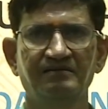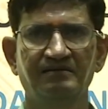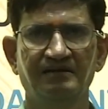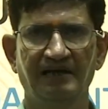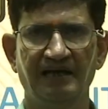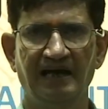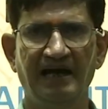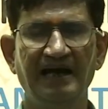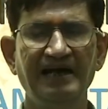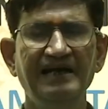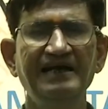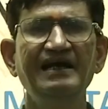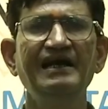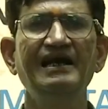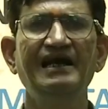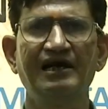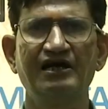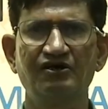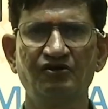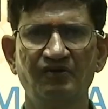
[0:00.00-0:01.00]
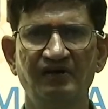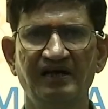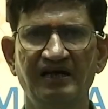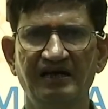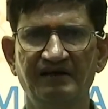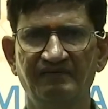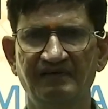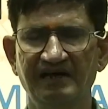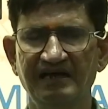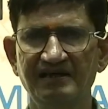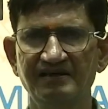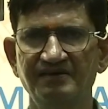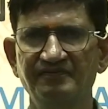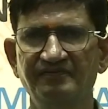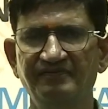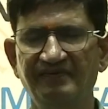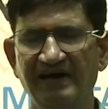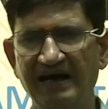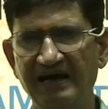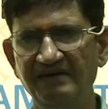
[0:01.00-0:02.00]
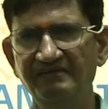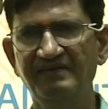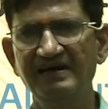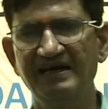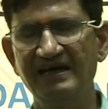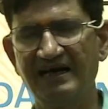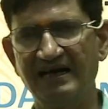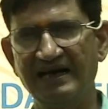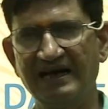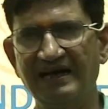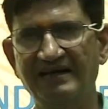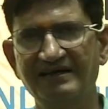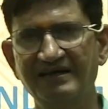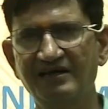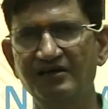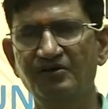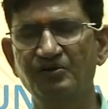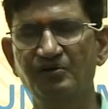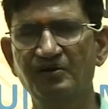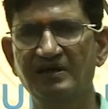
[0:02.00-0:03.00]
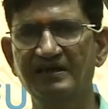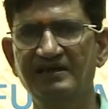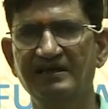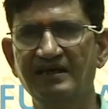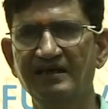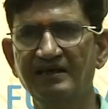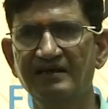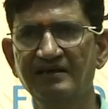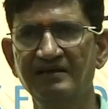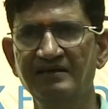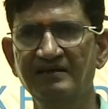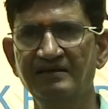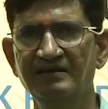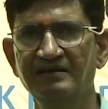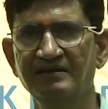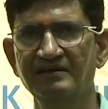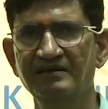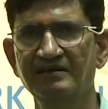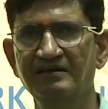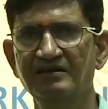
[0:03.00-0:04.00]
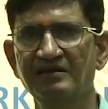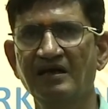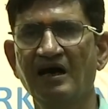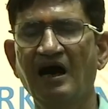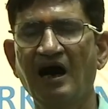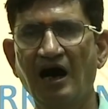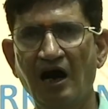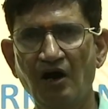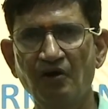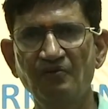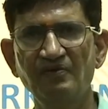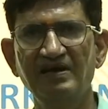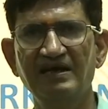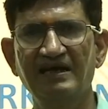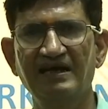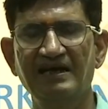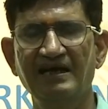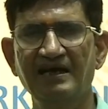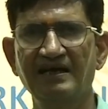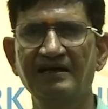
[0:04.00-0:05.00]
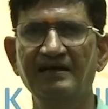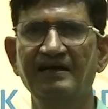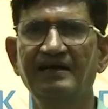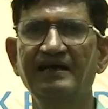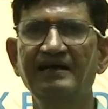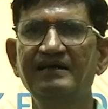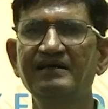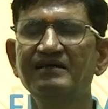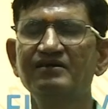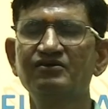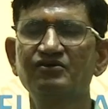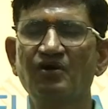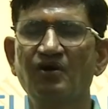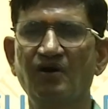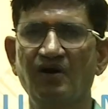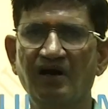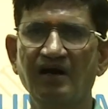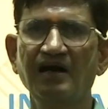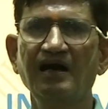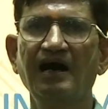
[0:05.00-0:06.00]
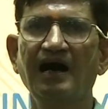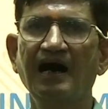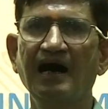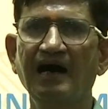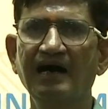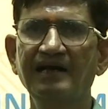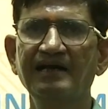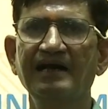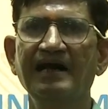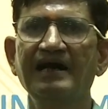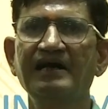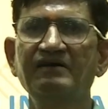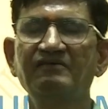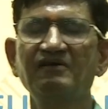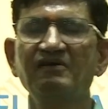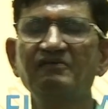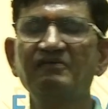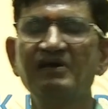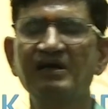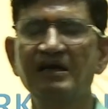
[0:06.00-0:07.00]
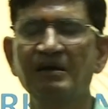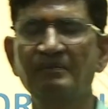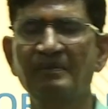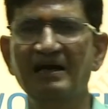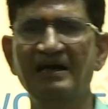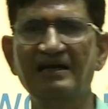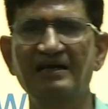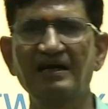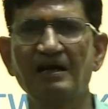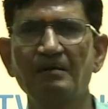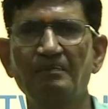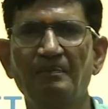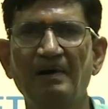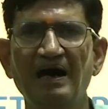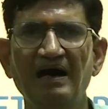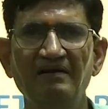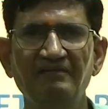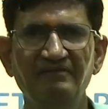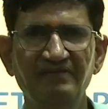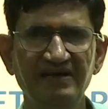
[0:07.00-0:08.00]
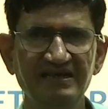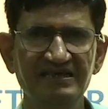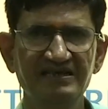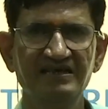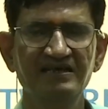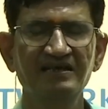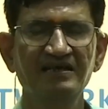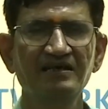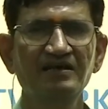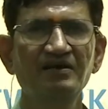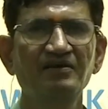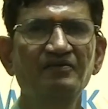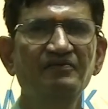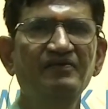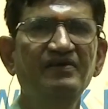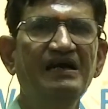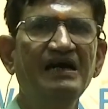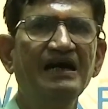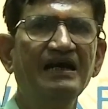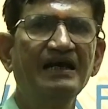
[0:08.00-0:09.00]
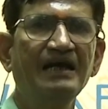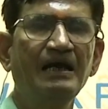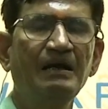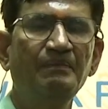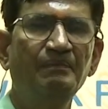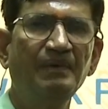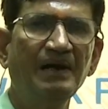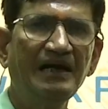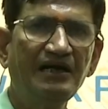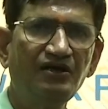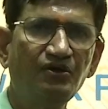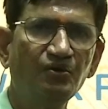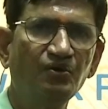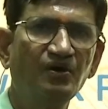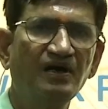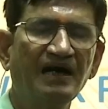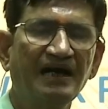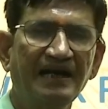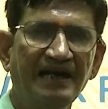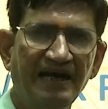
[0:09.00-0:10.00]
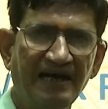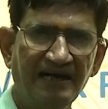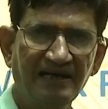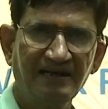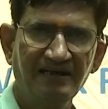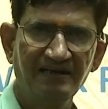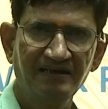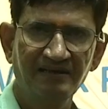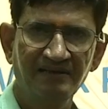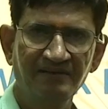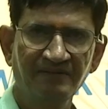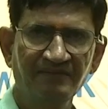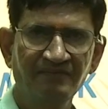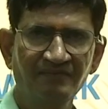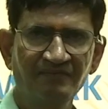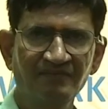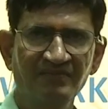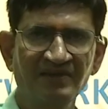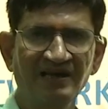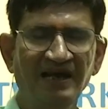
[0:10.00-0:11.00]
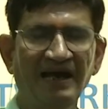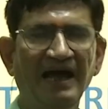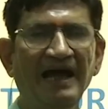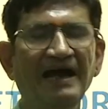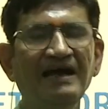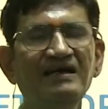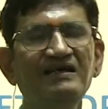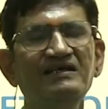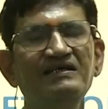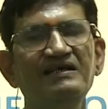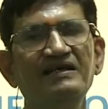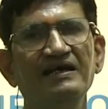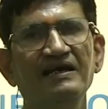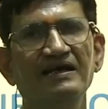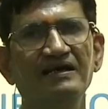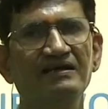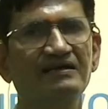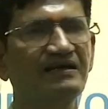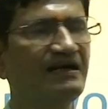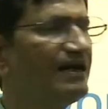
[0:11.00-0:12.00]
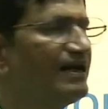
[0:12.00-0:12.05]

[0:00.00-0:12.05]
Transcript: any electronic device, when we connect it together, how we connect, it is called a network fundamental by which we are able to connect and share the